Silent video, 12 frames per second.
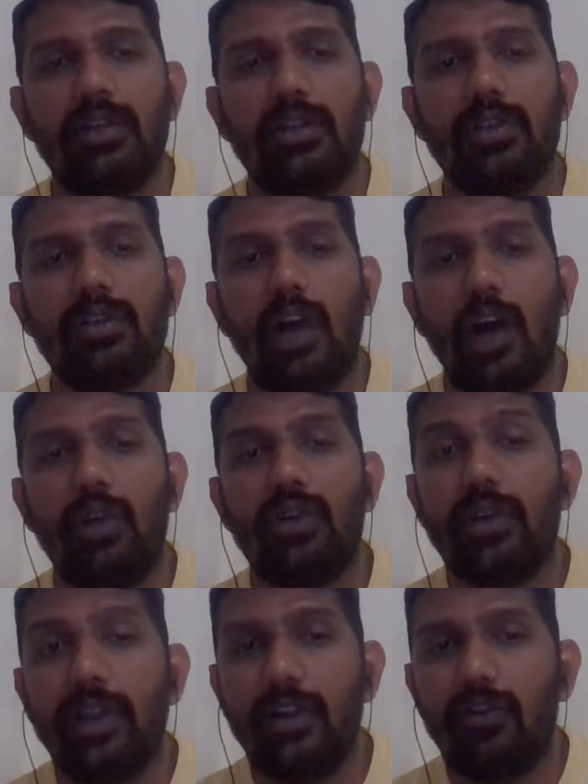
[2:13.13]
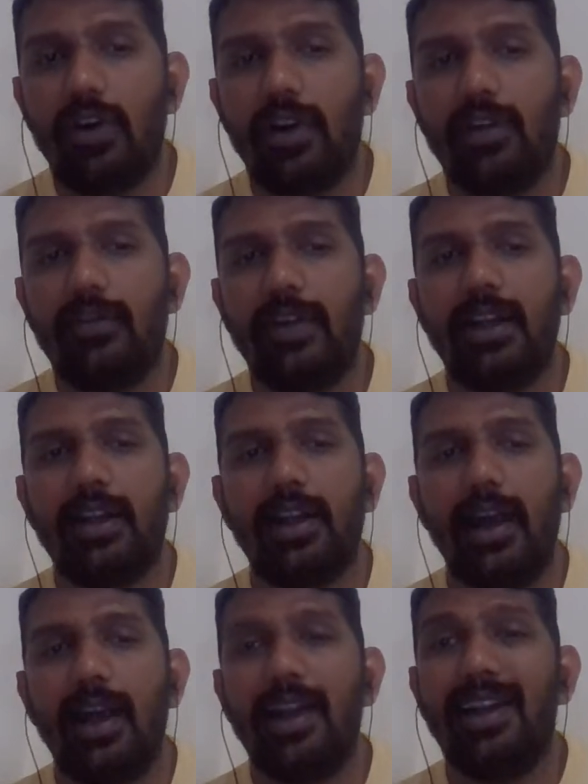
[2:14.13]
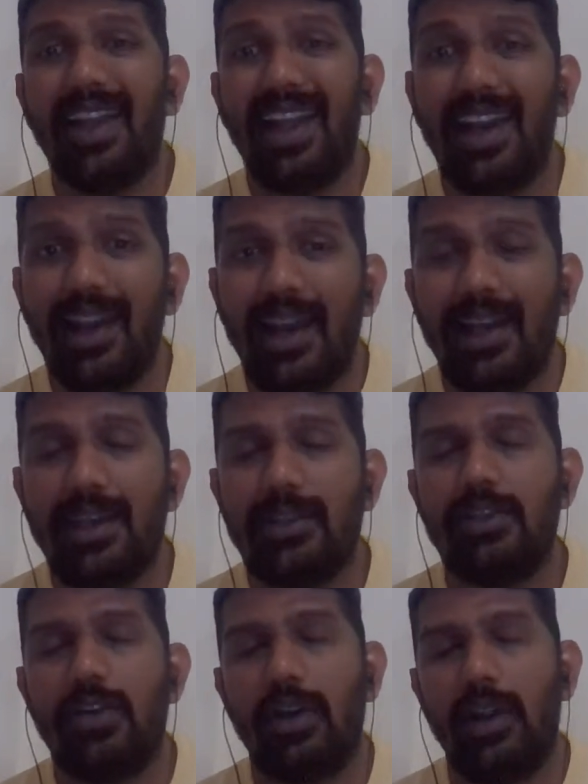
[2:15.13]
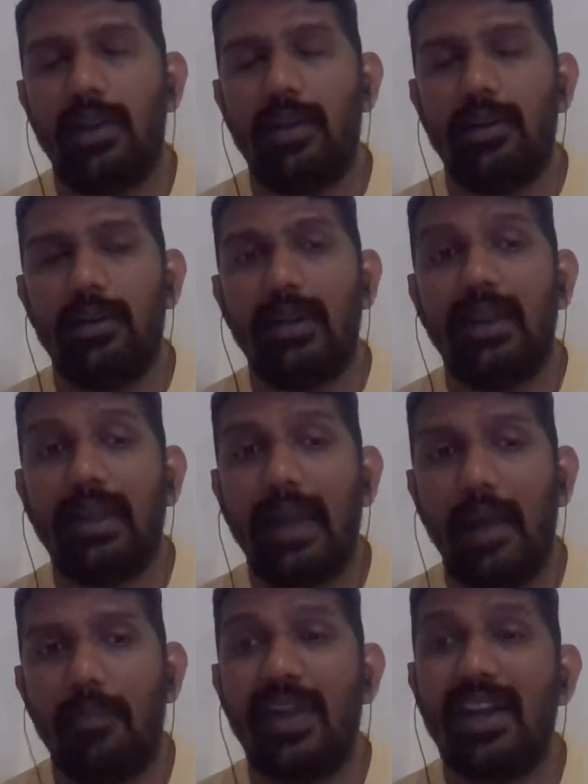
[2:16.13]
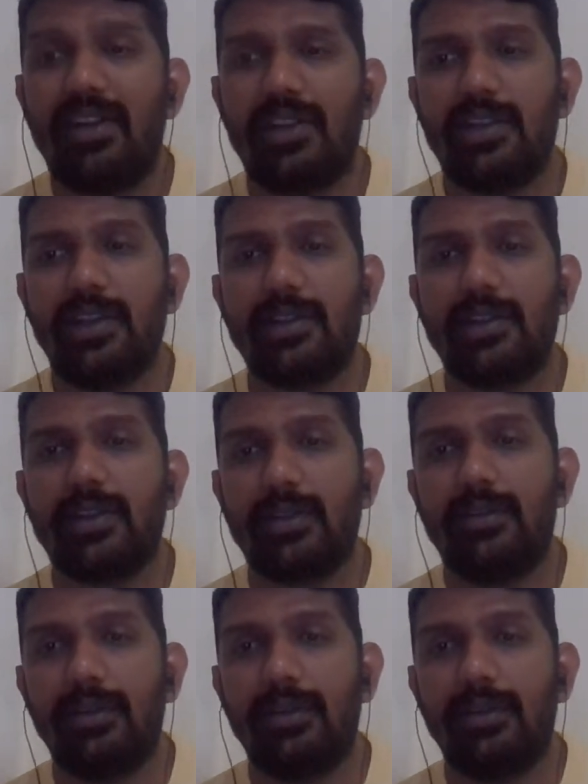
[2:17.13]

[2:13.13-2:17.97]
so how to evaluate and analyze your campaign results.